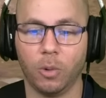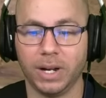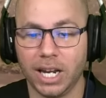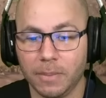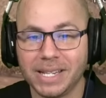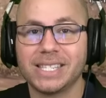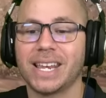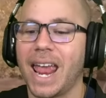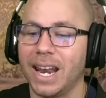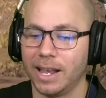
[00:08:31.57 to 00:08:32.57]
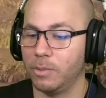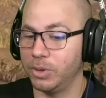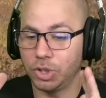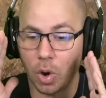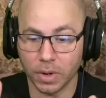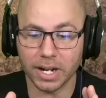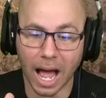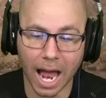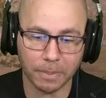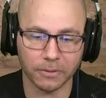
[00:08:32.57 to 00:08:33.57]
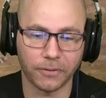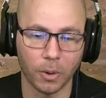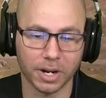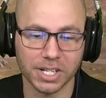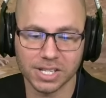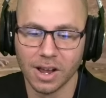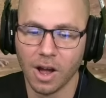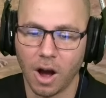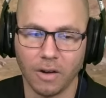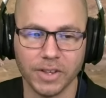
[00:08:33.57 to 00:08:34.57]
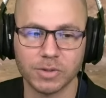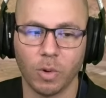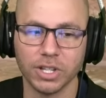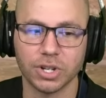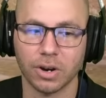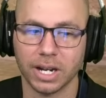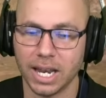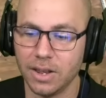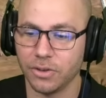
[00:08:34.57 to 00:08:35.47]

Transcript: We need to be scanning, and we don't need to hyper-focus on this one target either.